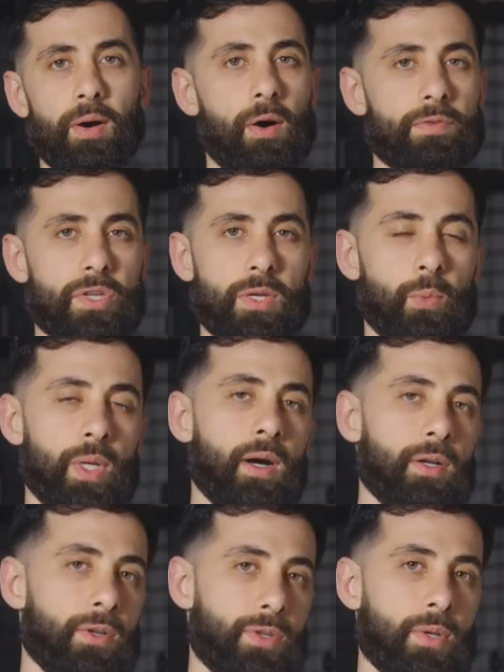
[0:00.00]
obviously we
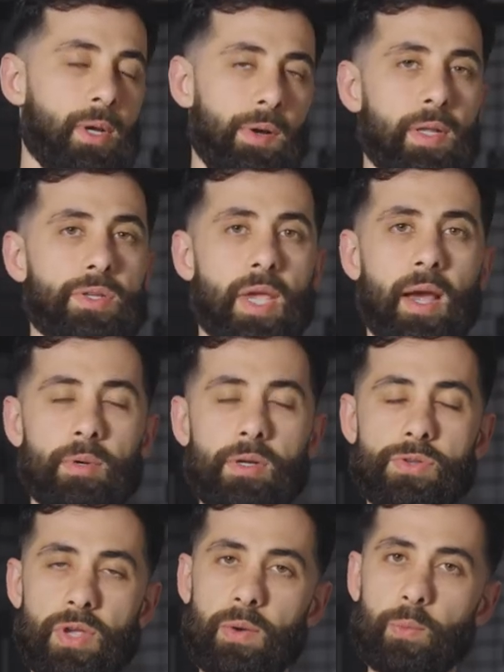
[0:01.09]
are using mirrorless
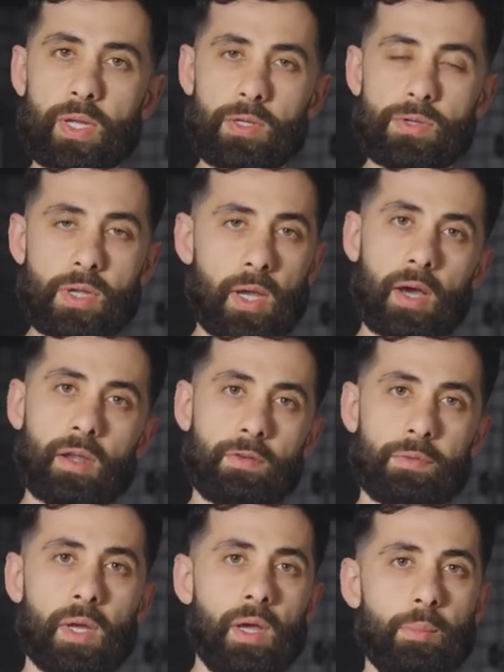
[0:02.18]
cameras and we're using kind of
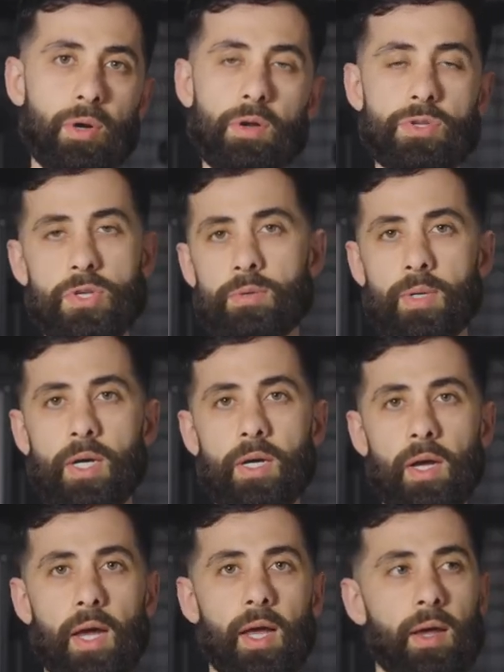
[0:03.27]
prosumer
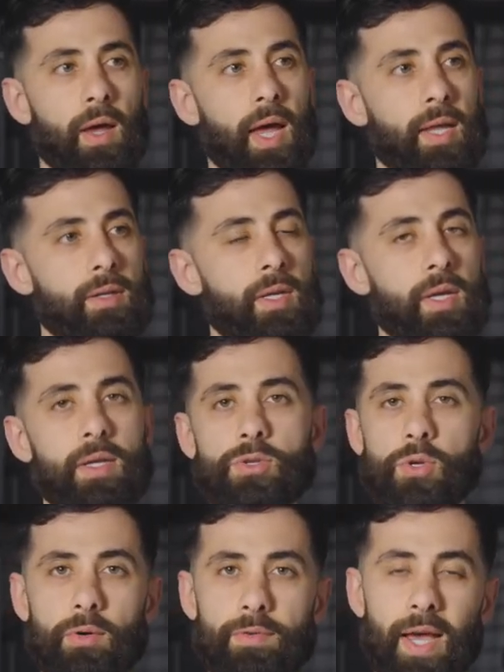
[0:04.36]
and
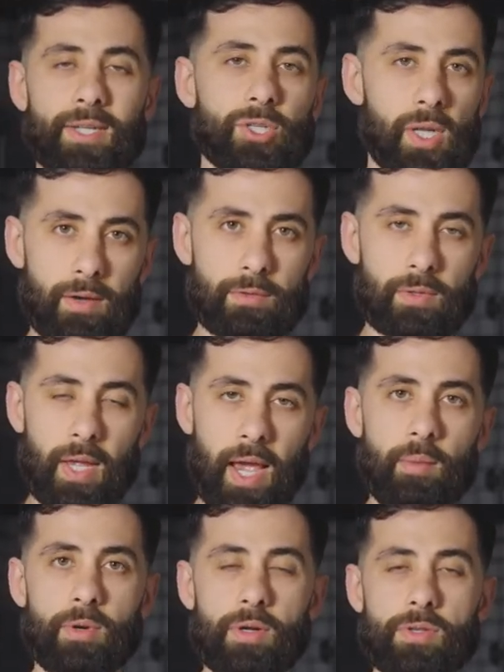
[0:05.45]
sort of entry level
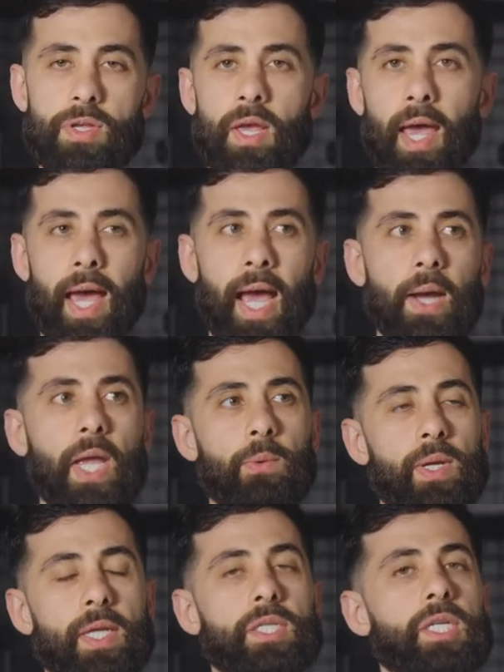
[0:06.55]
cameras. How can
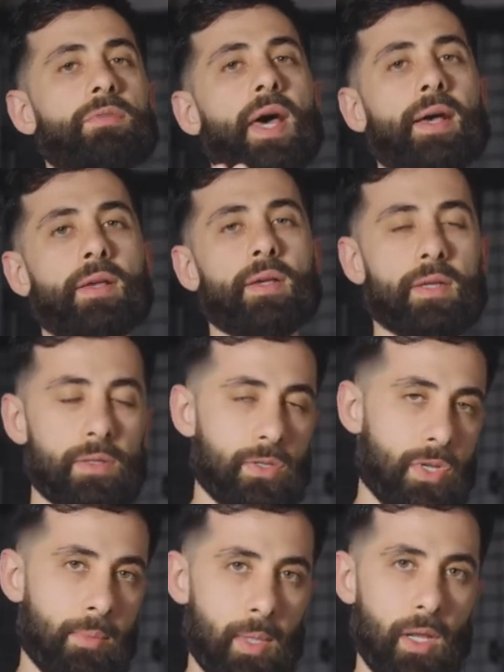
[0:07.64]
we achieve that
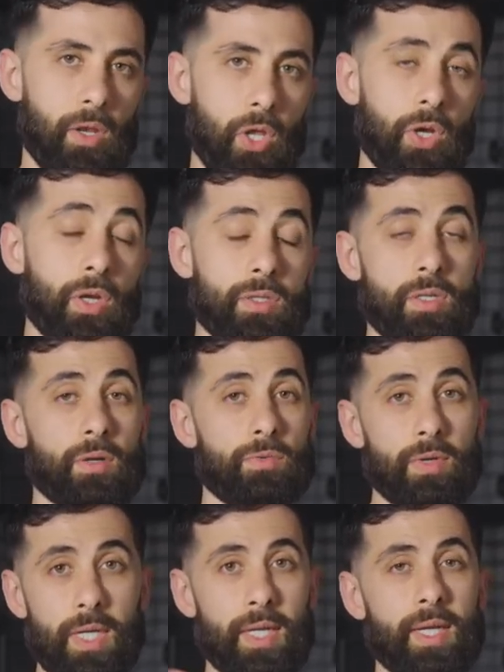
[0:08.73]
similar look to the
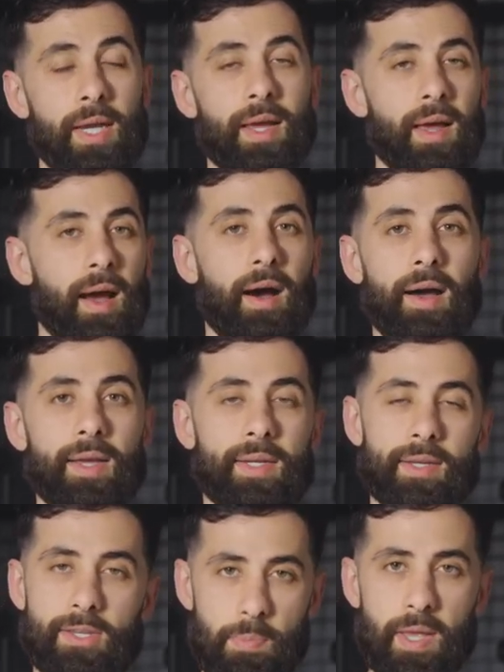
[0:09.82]
really high and
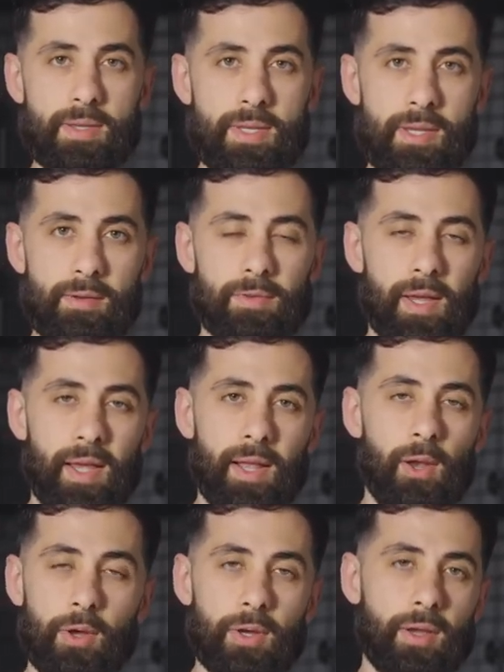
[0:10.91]
expensive
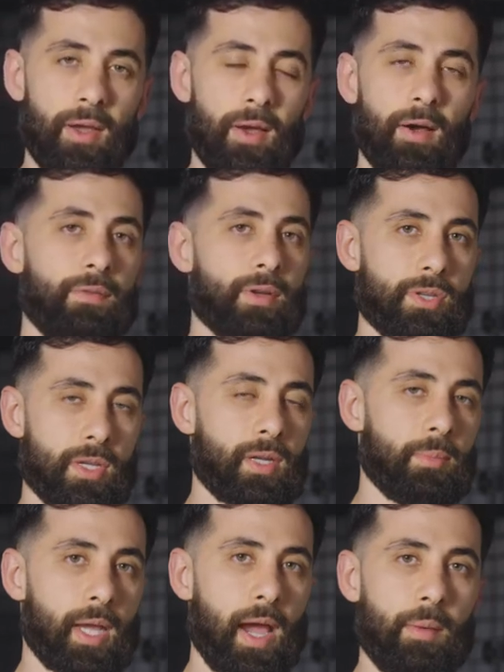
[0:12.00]
look of a
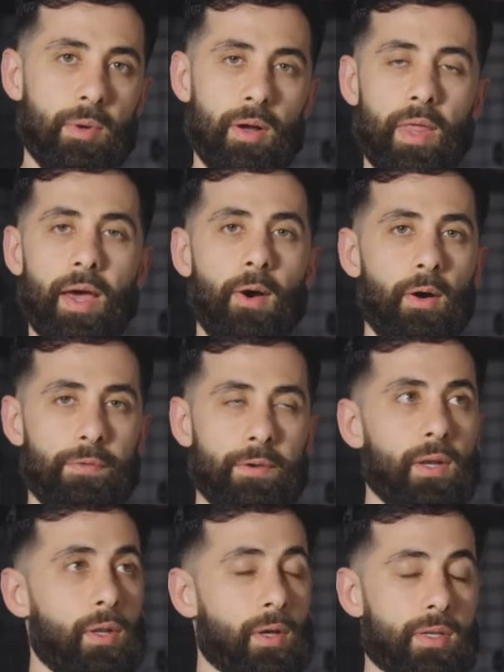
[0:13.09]
cinema camera that
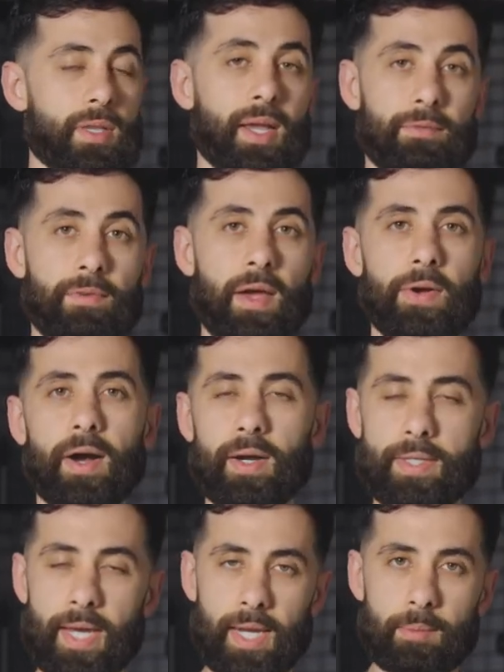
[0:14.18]
often looks like a very high
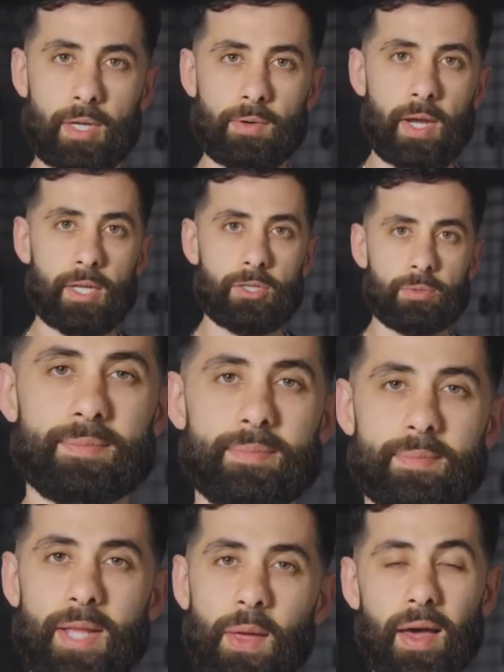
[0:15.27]
dynamic range?
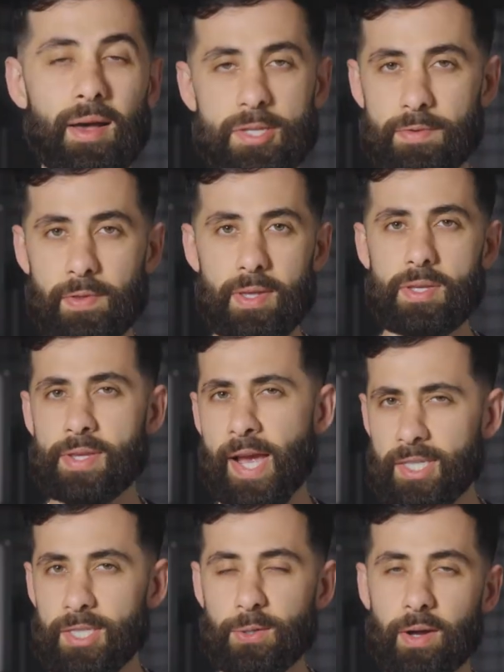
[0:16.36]
Now the answer for this is
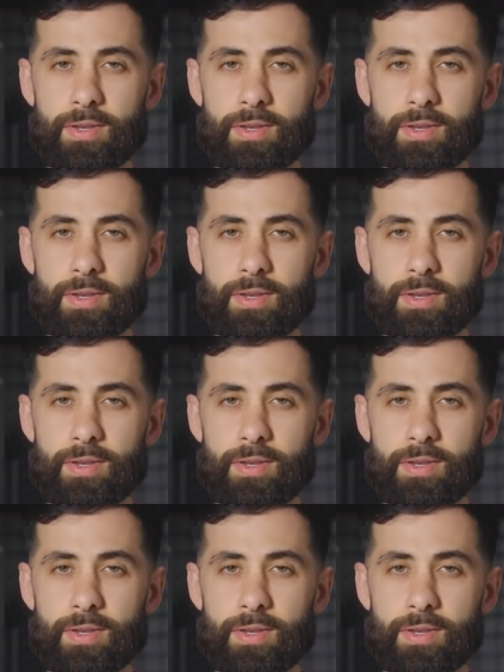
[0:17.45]
actually quite